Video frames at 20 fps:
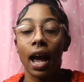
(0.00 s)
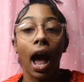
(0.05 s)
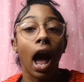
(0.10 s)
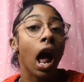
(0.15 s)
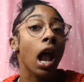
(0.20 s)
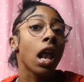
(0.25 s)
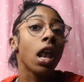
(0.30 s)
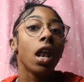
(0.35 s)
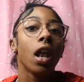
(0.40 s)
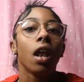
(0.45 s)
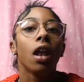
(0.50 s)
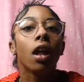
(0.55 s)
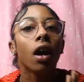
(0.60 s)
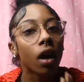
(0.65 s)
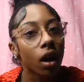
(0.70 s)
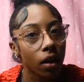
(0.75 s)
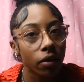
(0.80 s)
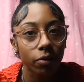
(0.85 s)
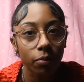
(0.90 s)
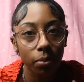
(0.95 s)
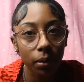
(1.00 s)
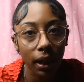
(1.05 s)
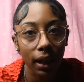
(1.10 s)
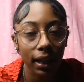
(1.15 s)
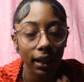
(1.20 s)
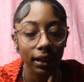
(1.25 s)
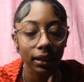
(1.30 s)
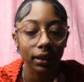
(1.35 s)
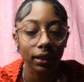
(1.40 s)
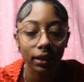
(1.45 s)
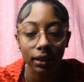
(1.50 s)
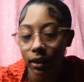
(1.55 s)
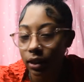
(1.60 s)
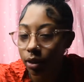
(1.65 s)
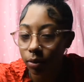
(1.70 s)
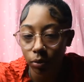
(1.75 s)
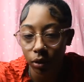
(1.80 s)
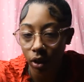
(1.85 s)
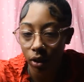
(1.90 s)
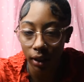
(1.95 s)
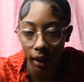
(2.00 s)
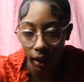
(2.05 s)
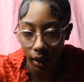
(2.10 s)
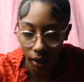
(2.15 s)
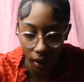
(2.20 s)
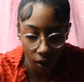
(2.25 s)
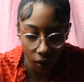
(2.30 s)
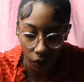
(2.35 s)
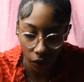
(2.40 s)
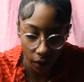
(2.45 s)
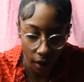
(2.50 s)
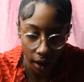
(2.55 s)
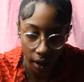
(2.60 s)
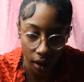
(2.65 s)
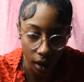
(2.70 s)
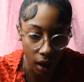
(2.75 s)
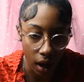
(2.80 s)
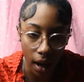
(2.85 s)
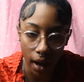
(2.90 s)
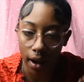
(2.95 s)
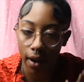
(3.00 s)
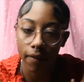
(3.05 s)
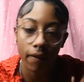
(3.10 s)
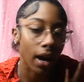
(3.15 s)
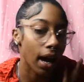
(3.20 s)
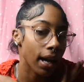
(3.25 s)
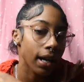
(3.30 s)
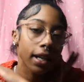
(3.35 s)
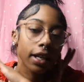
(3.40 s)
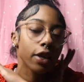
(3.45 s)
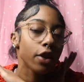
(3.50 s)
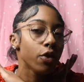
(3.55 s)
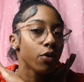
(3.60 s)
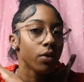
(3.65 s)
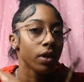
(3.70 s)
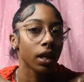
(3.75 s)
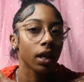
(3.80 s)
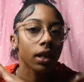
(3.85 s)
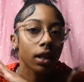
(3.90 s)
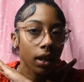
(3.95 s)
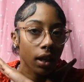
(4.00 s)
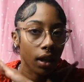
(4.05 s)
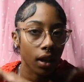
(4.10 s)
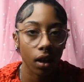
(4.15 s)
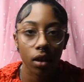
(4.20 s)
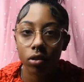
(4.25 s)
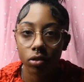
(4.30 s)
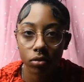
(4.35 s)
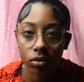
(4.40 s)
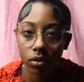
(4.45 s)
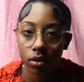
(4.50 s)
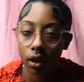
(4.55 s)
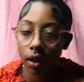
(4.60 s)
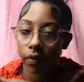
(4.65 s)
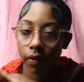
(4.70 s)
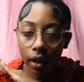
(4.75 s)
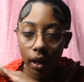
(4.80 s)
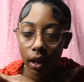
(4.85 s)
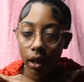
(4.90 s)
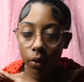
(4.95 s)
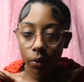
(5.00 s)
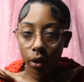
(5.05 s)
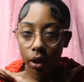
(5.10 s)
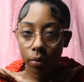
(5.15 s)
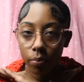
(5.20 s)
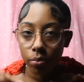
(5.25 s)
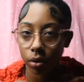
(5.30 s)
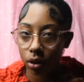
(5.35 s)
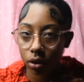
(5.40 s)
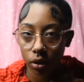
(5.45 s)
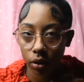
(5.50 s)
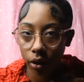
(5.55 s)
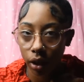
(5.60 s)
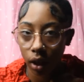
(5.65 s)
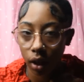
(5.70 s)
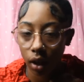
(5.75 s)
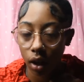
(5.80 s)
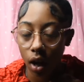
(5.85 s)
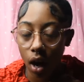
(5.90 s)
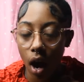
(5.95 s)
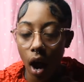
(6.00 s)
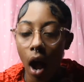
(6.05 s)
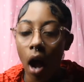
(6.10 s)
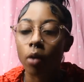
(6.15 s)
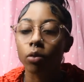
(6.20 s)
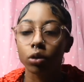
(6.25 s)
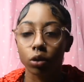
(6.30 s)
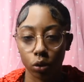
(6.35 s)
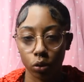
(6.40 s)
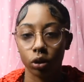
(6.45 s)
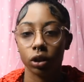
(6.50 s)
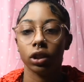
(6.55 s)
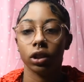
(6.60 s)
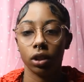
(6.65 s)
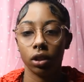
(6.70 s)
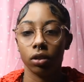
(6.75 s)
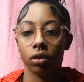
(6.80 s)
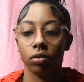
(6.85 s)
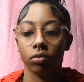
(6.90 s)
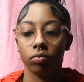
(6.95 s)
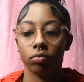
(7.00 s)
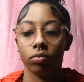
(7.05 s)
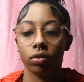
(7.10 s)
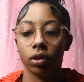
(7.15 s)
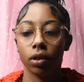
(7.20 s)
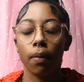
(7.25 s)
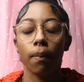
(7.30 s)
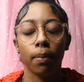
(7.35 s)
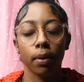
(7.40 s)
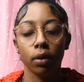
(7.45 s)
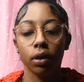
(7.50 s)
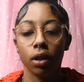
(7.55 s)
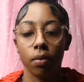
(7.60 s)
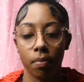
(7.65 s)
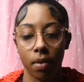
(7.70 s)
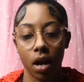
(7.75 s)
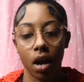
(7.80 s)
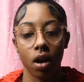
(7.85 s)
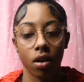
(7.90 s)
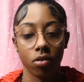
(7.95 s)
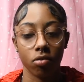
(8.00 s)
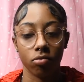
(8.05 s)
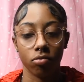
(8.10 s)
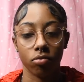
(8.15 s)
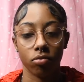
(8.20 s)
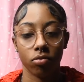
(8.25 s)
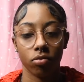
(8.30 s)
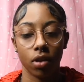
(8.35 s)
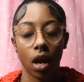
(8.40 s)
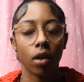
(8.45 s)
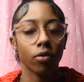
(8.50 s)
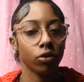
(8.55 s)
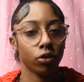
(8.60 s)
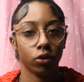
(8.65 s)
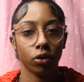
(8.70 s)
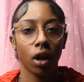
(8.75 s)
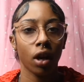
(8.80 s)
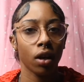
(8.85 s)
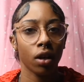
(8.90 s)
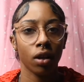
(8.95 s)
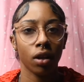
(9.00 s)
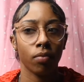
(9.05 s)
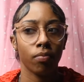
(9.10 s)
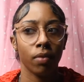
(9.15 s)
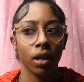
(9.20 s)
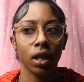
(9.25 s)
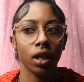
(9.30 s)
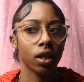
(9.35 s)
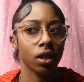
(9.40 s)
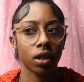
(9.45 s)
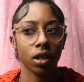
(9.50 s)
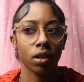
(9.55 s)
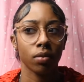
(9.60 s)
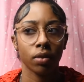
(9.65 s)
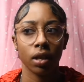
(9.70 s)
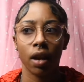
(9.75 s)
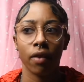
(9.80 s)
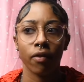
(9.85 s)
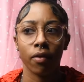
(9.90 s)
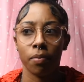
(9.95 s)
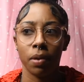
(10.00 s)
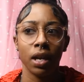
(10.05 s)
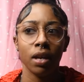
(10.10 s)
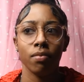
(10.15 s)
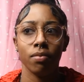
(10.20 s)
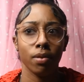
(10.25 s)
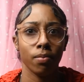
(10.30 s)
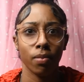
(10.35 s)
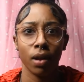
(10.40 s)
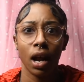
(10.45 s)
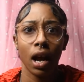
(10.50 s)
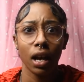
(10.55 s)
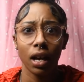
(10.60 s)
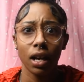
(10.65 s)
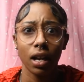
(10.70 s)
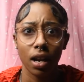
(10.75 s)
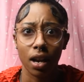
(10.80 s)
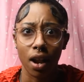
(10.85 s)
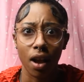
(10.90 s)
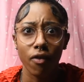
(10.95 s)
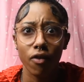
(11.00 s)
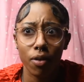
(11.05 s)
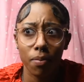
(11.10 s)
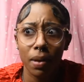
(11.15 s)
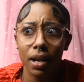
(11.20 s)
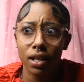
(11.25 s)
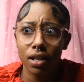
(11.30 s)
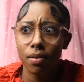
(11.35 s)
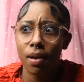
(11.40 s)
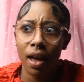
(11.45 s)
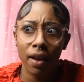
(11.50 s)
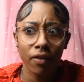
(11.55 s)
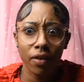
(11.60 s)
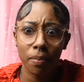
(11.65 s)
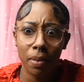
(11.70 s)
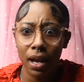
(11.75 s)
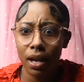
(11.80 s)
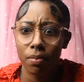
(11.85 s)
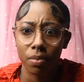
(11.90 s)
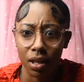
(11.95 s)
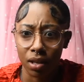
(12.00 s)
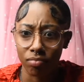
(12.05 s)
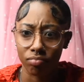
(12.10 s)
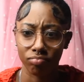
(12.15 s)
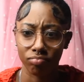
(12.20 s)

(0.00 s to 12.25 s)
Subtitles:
I loved playing Sims on that Kindle Fire. Like, if I didn't do nothing else, if I didn't read books on there, I was on Sims, building my house. I was trying to make the Sims have a baby, but I could never make them have a baby.